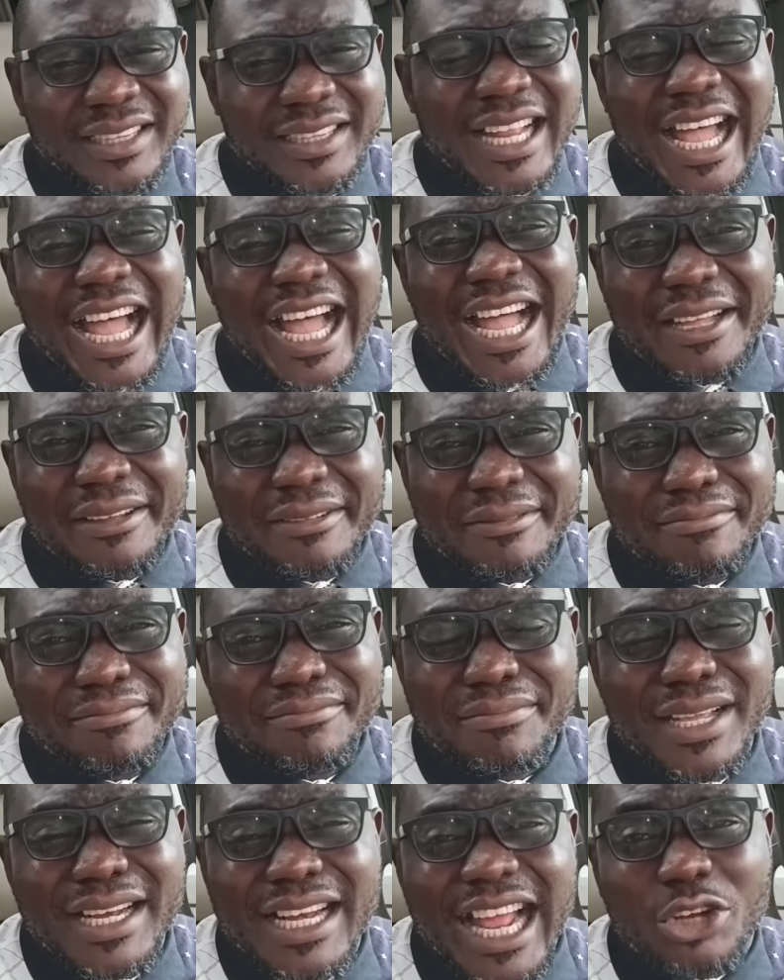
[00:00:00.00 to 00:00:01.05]
Nah,
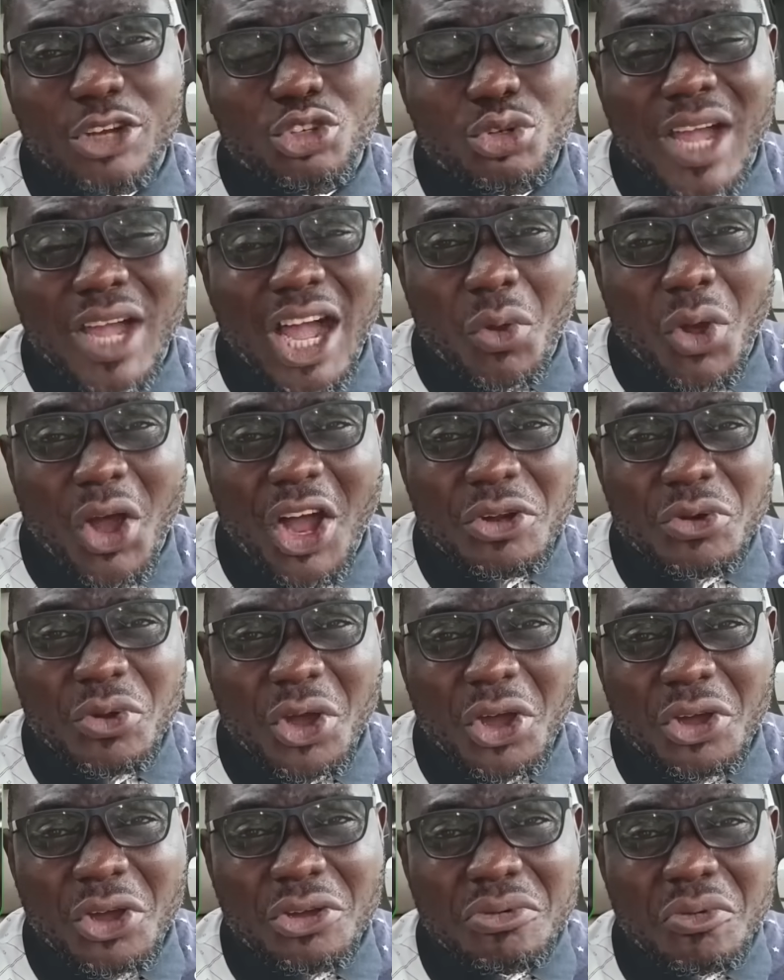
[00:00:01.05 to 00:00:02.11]
Millie Ajuba won't
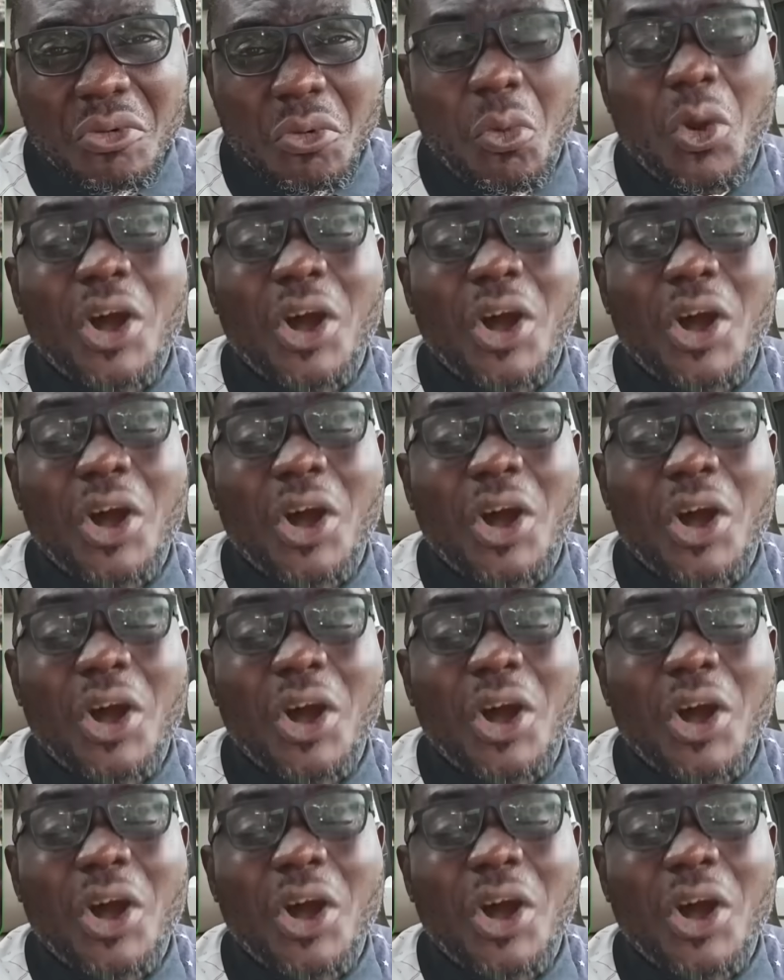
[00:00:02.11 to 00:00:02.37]
know.